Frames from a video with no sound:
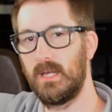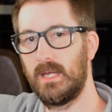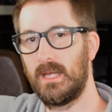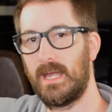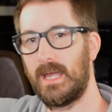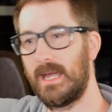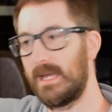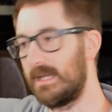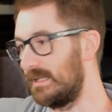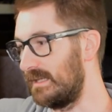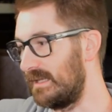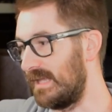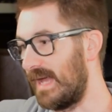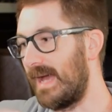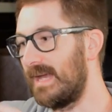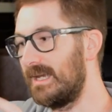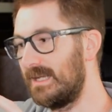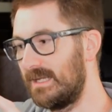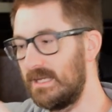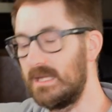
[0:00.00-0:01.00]
and
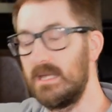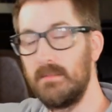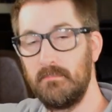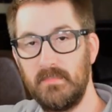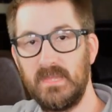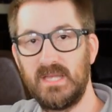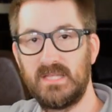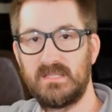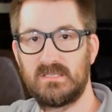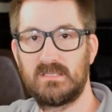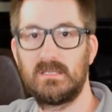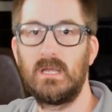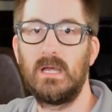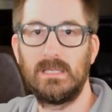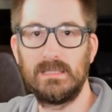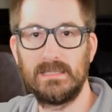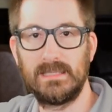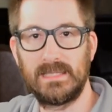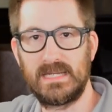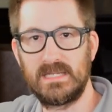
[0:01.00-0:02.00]
that emits a
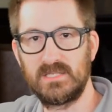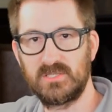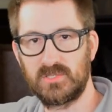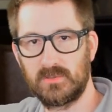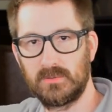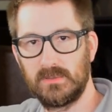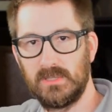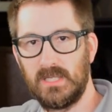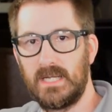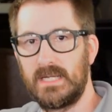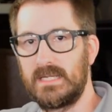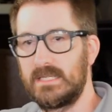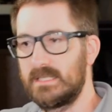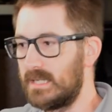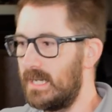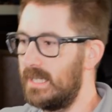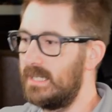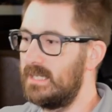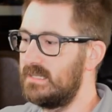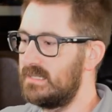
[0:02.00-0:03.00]
laser light.
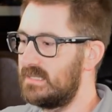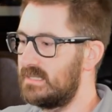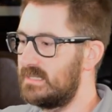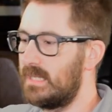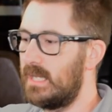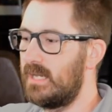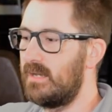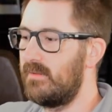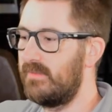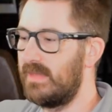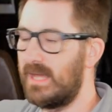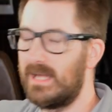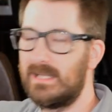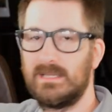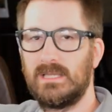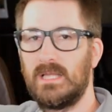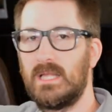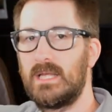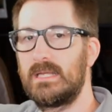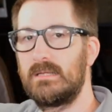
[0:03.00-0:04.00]
And instead of that
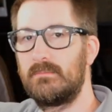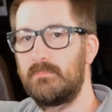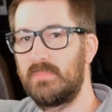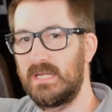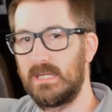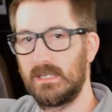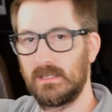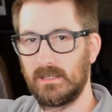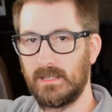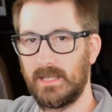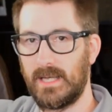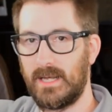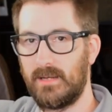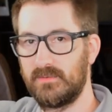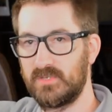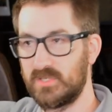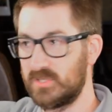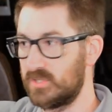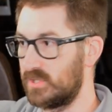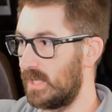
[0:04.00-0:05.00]
light being allowed
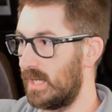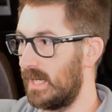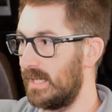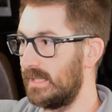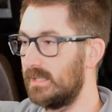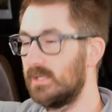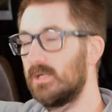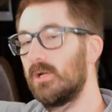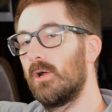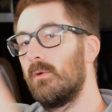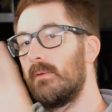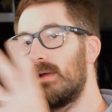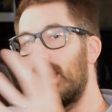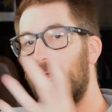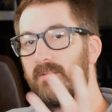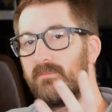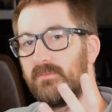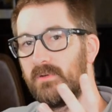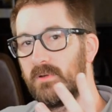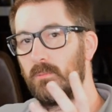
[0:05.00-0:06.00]
to shine and go
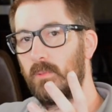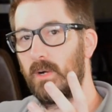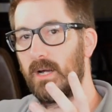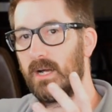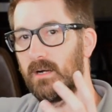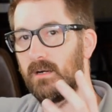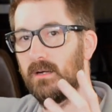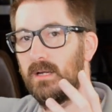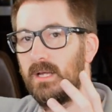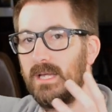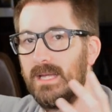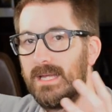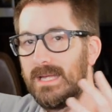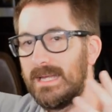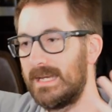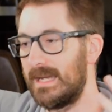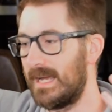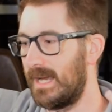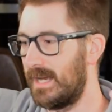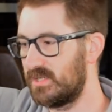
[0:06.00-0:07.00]
everywhere,
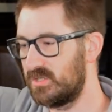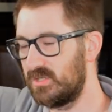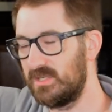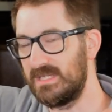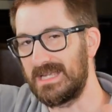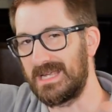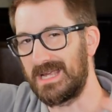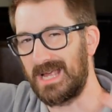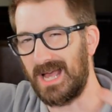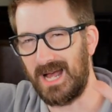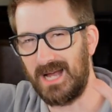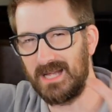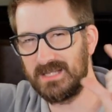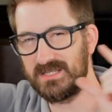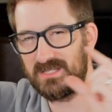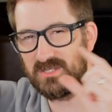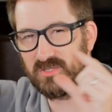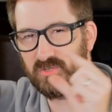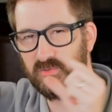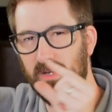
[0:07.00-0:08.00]
it actually
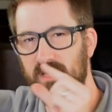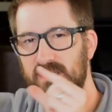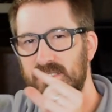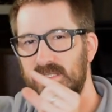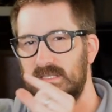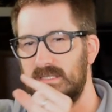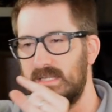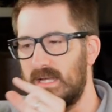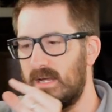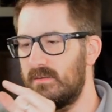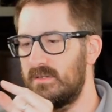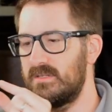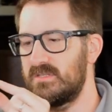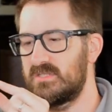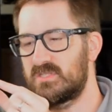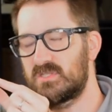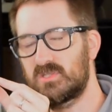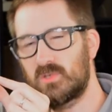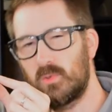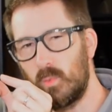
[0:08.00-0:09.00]
concentrates it down and
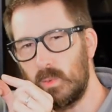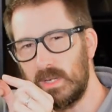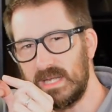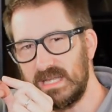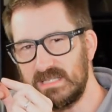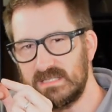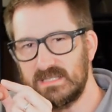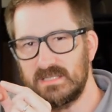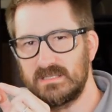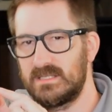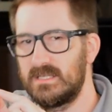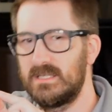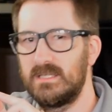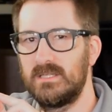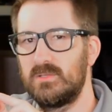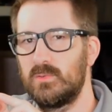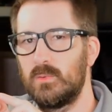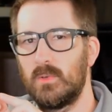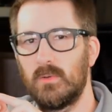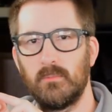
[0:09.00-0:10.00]
squeezes it
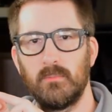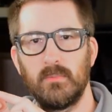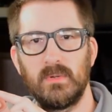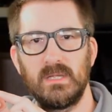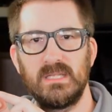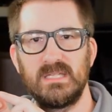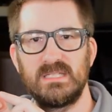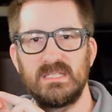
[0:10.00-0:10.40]
into a really